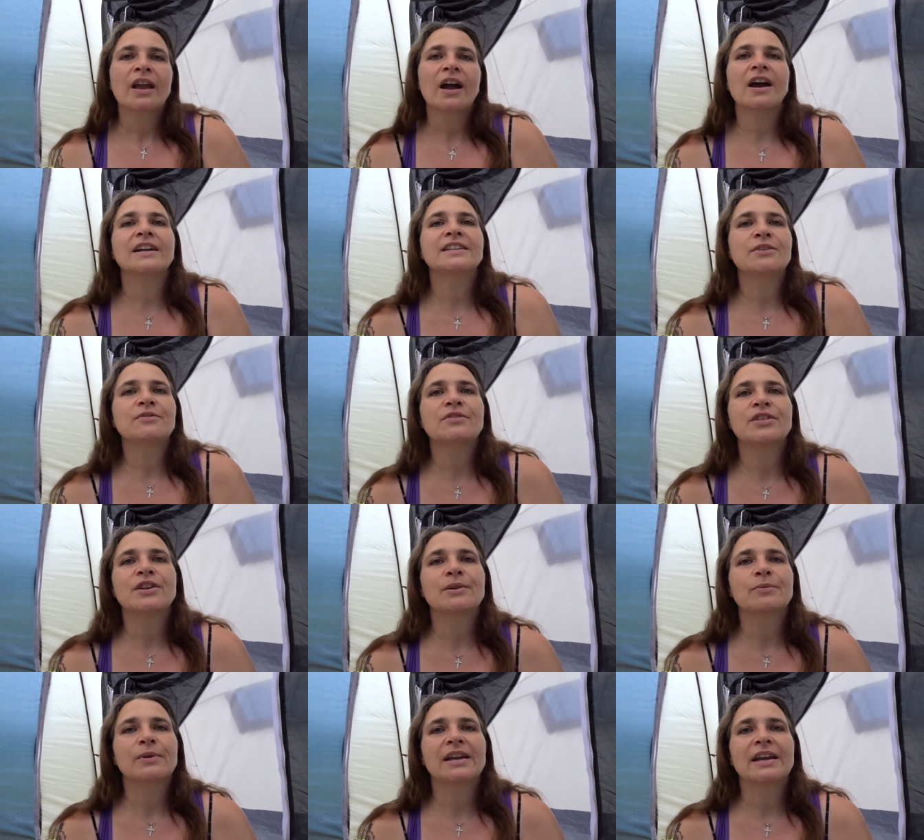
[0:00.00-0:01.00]
I don't
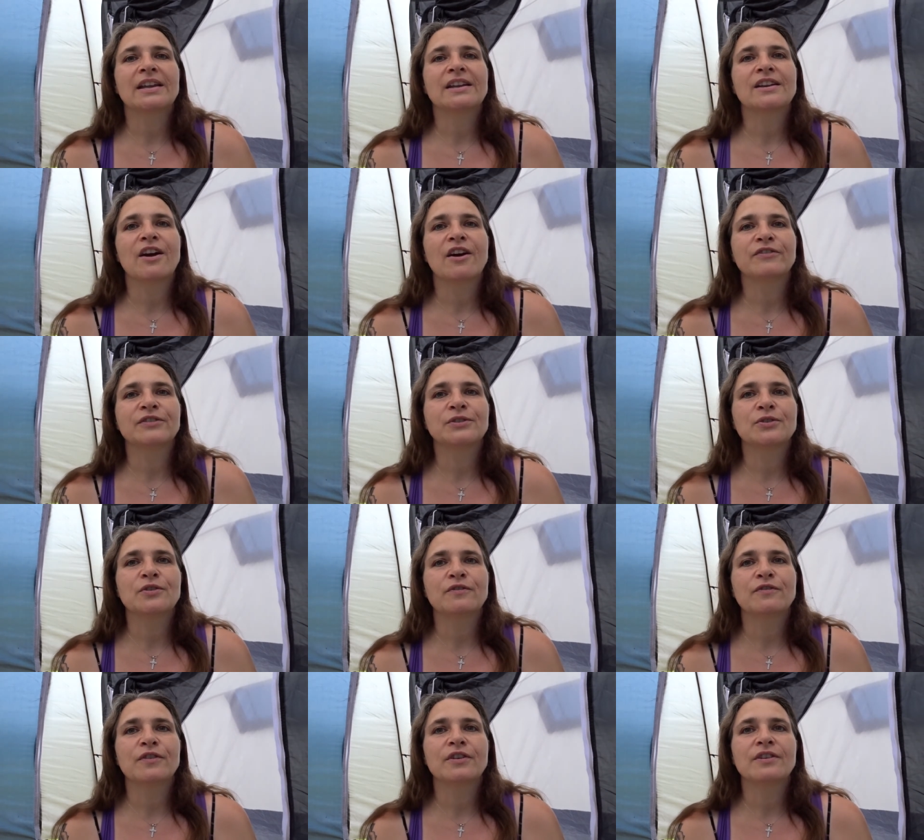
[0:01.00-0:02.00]
think we get enough sort
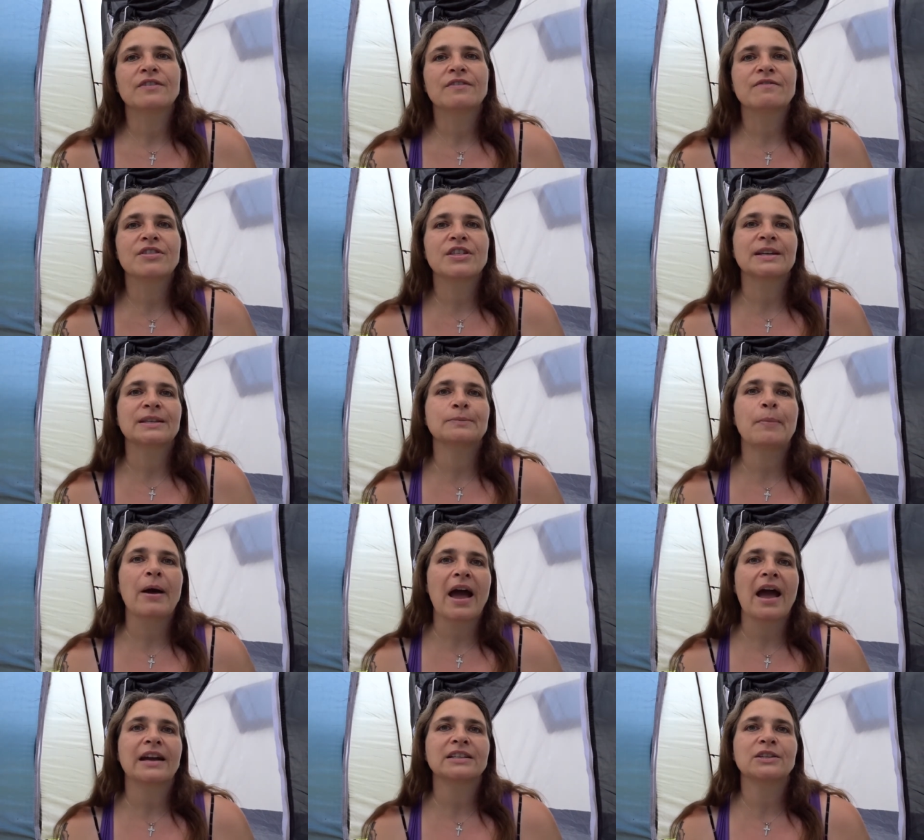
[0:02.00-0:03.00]
of things
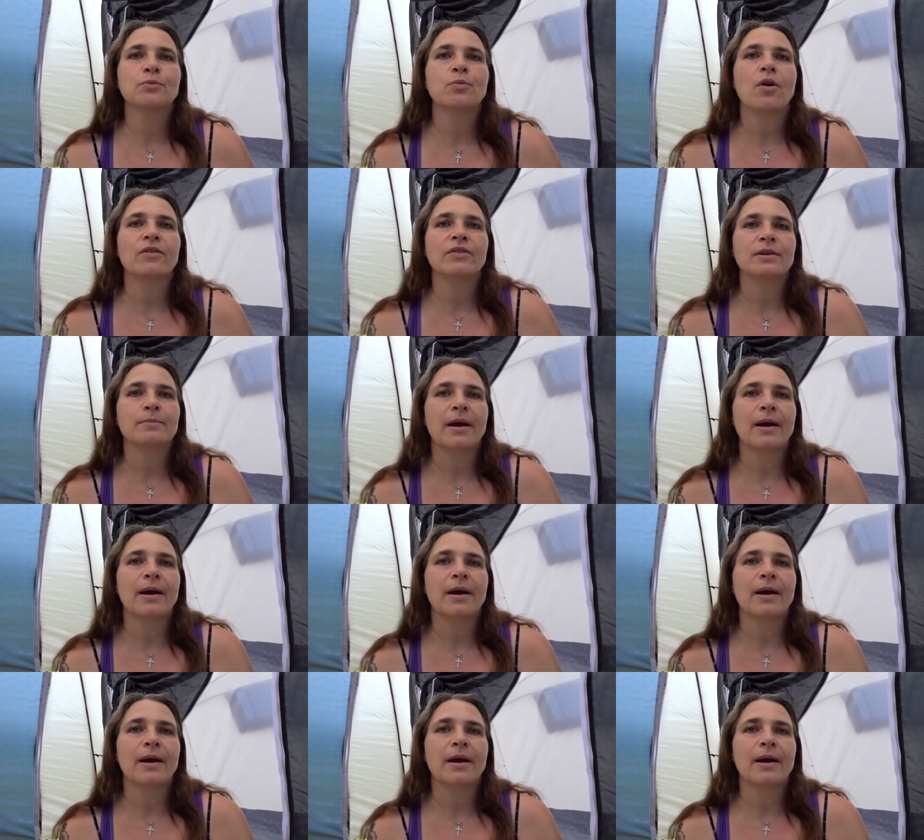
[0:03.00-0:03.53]
back to warrant the